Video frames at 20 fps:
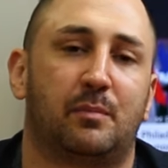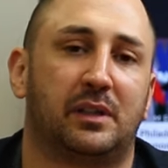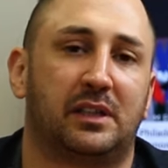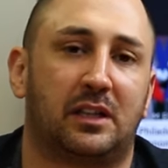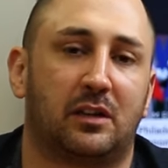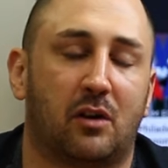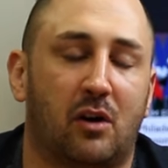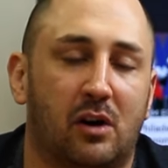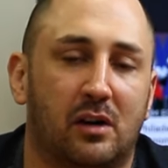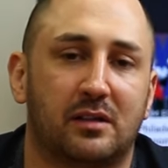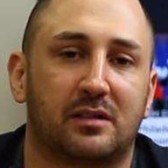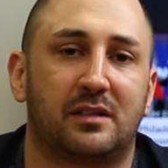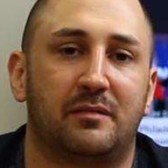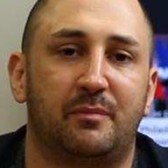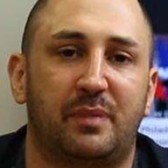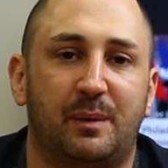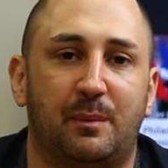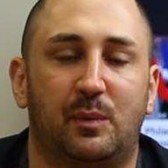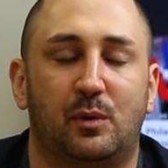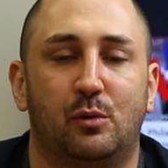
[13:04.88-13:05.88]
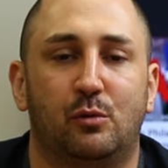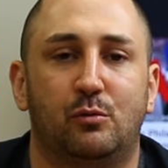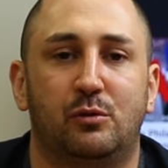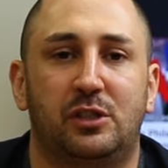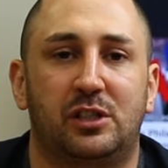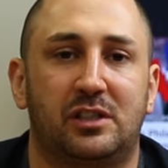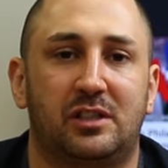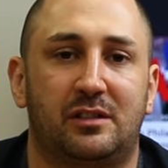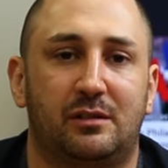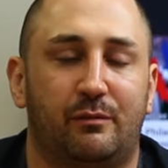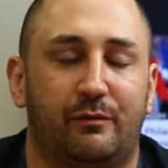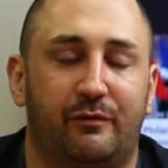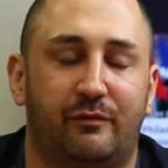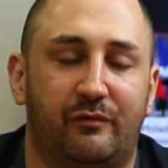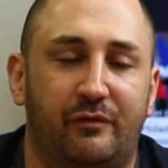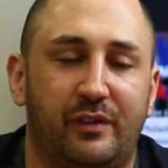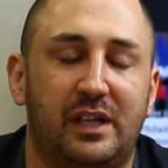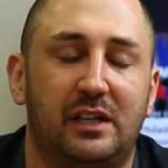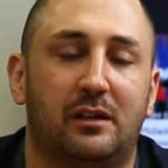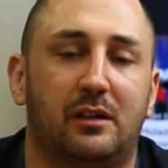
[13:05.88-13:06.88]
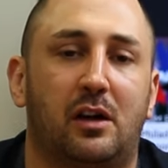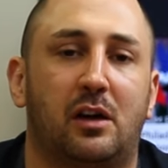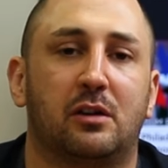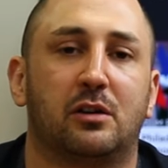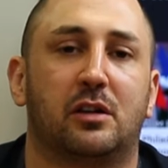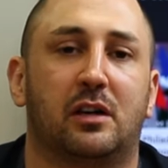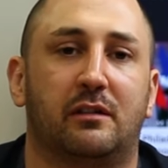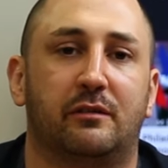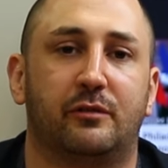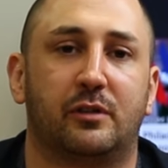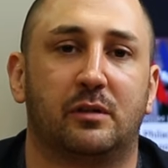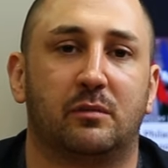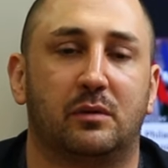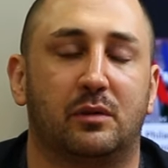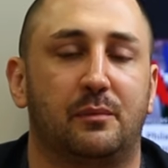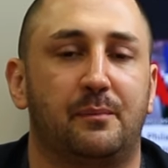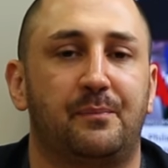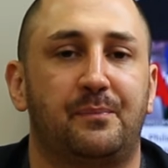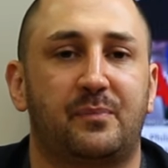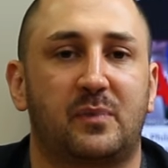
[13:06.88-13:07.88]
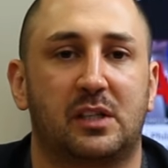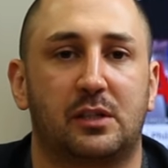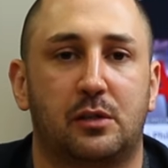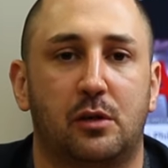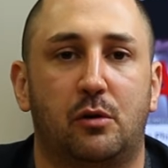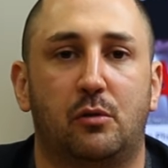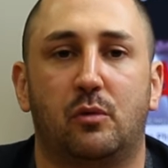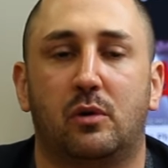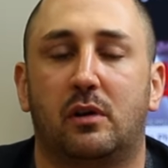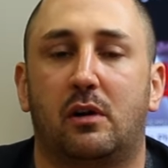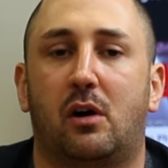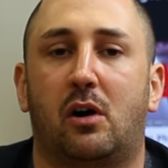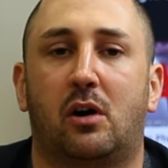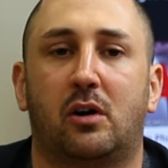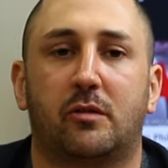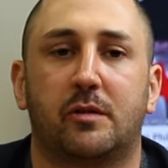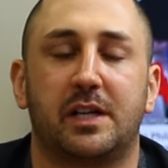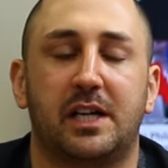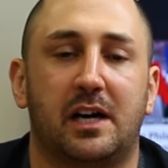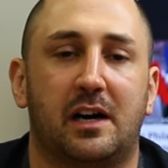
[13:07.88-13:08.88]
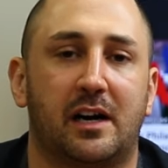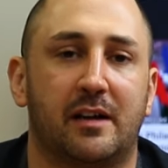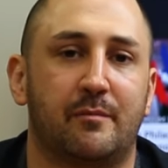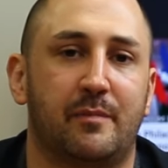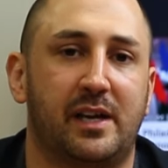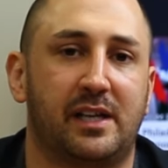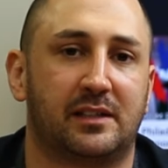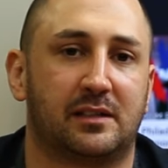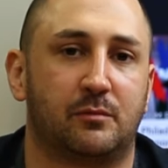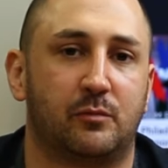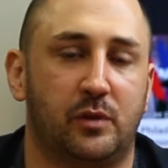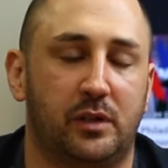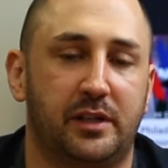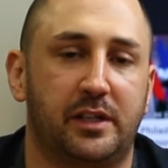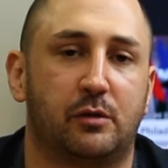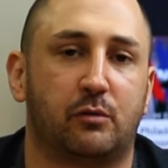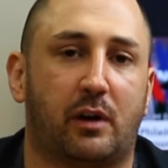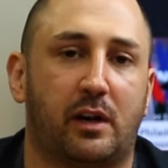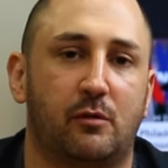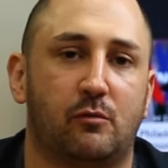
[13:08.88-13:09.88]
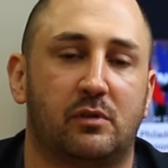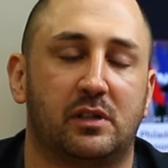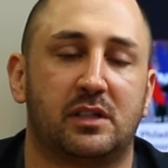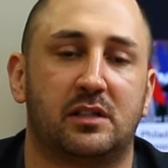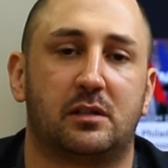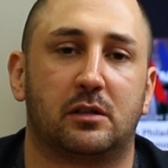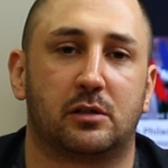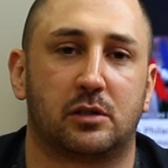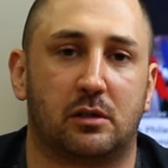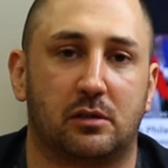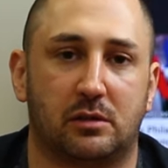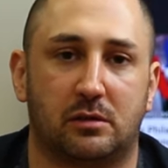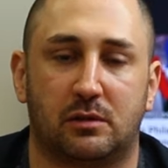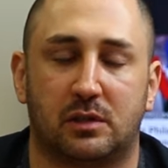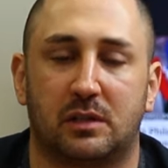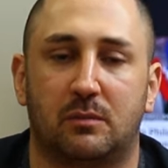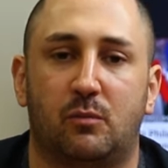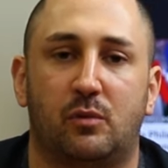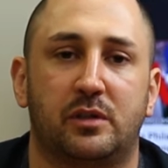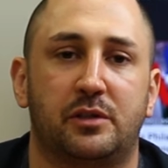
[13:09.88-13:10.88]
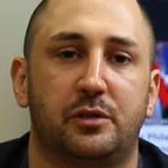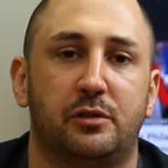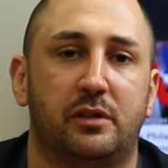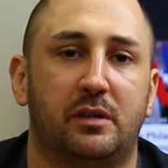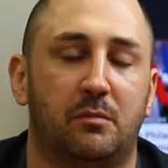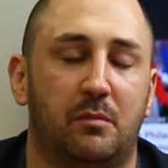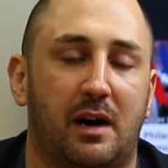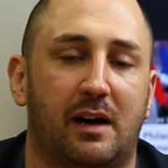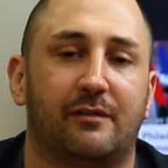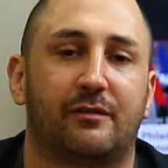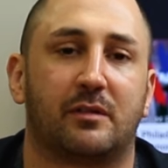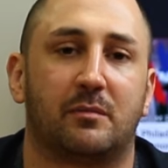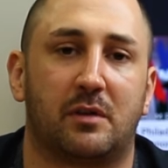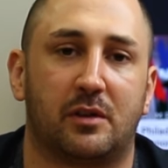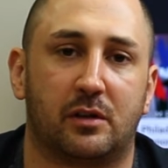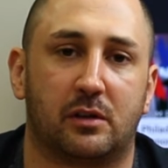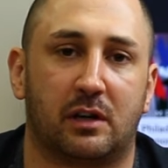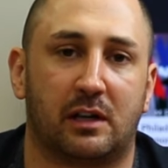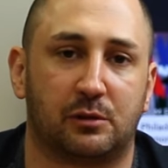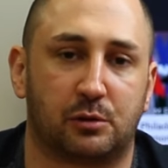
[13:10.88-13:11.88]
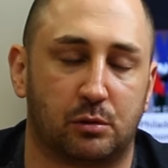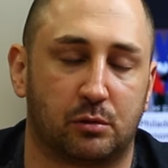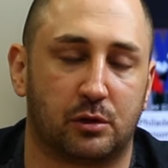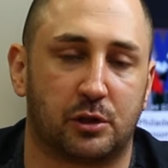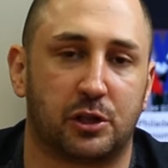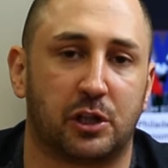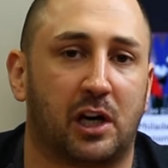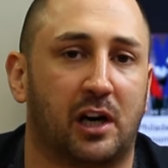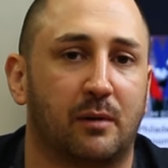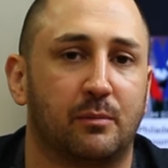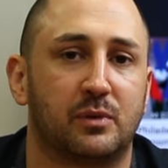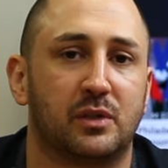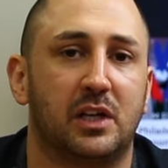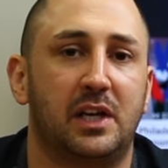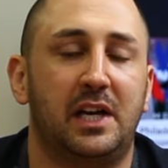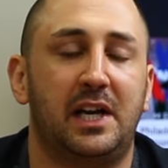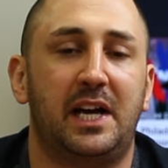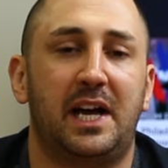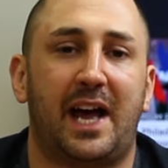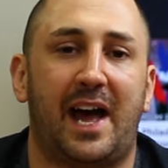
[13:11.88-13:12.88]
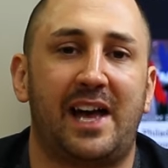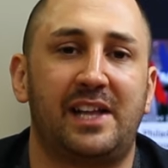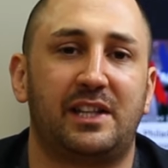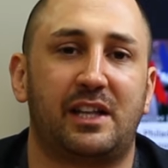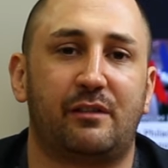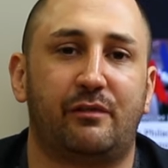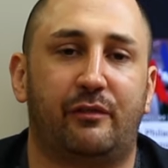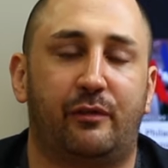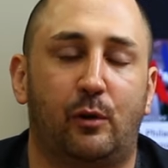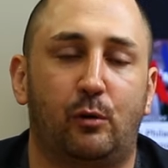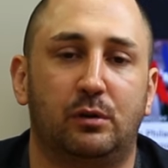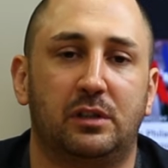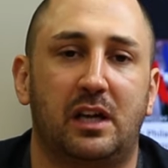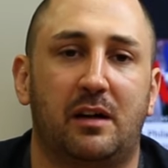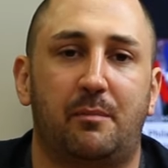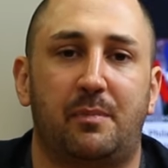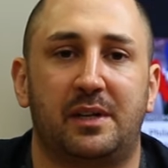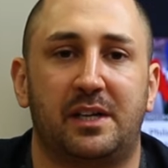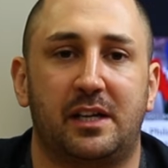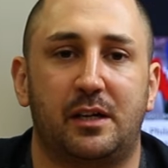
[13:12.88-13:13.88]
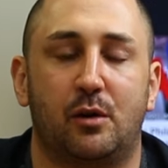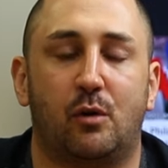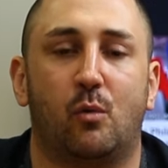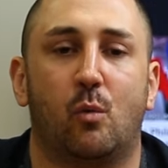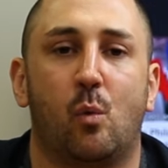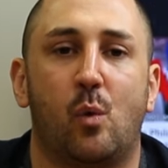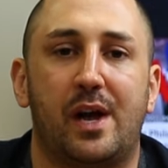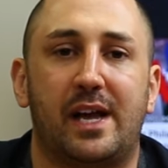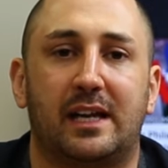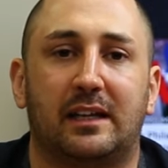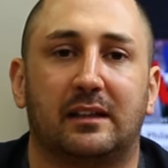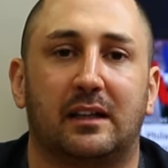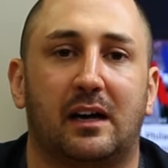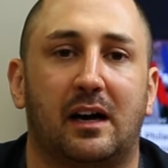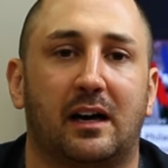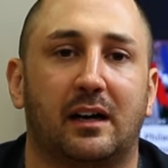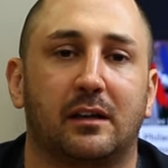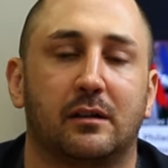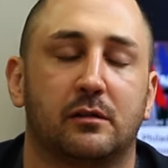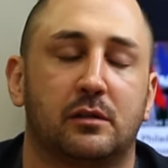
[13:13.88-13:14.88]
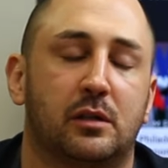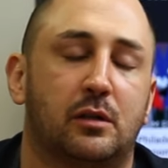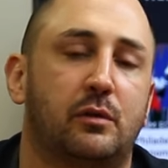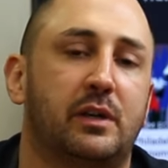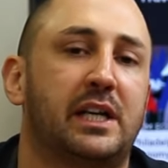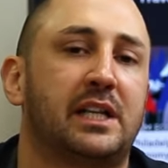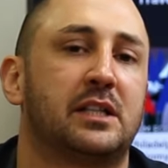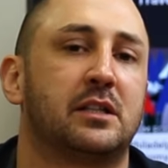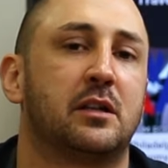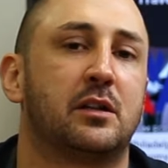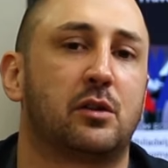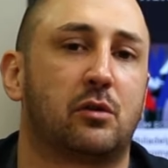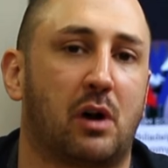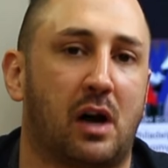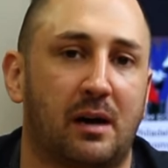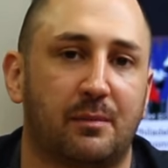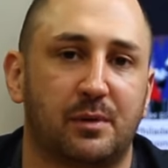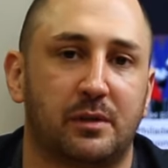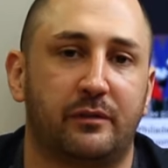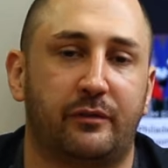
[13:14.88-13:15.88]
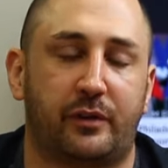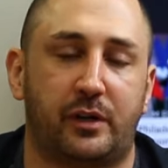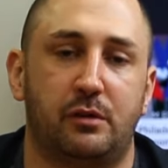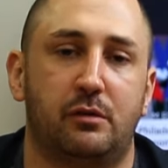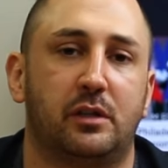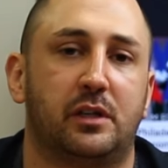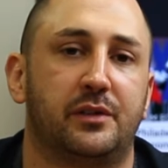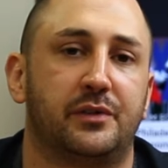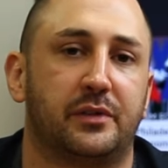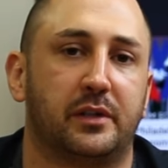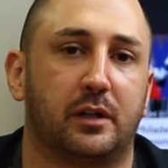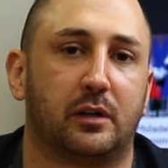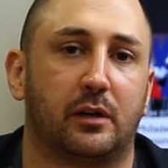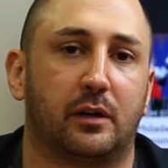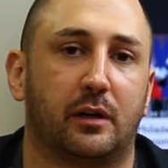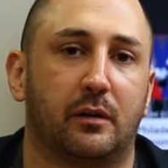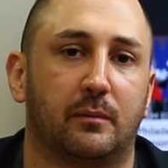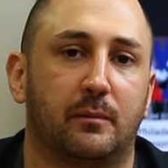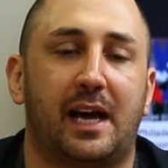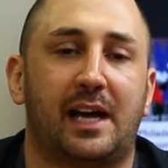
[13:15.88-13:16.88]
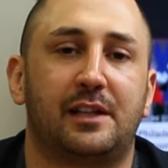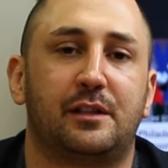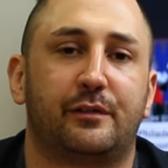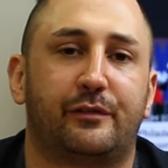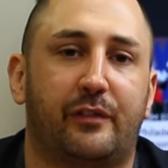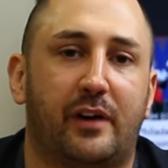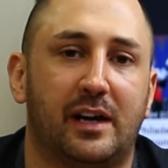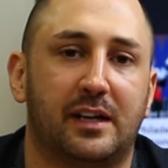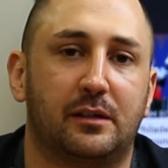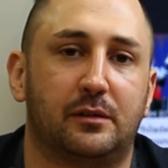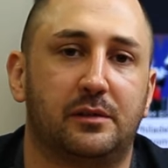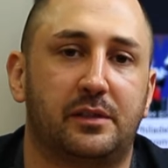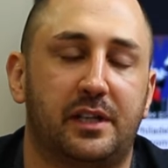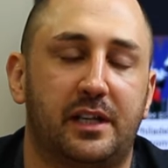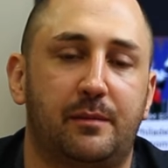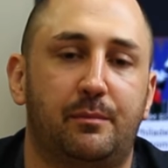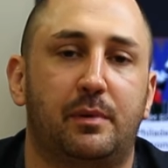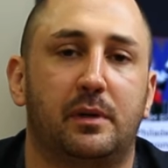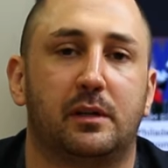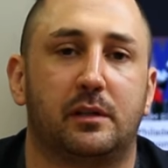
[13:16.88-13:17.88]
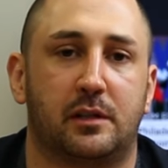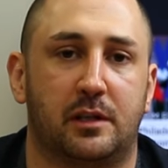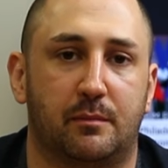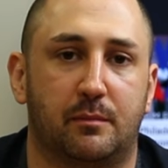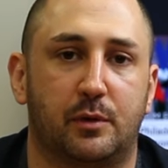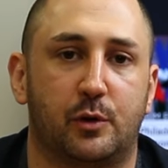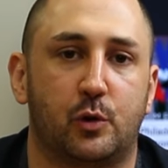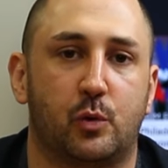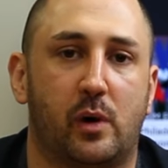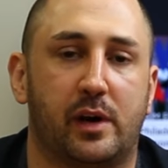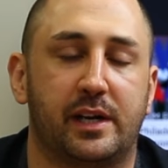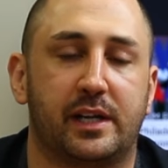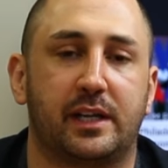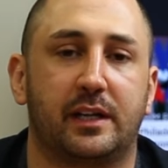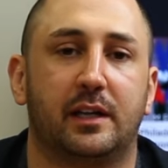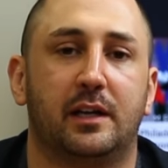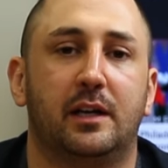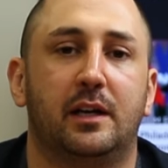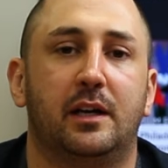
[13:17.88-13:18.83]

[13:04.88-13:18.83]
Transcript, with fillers: but there are some people who just feel uncomfortable. So REI makes some really great ones. There's also some ones you can buy from other outdoor shops and they fold up and they don't weigh a lot. So it's another option for you to consider. And the final tip, number 20,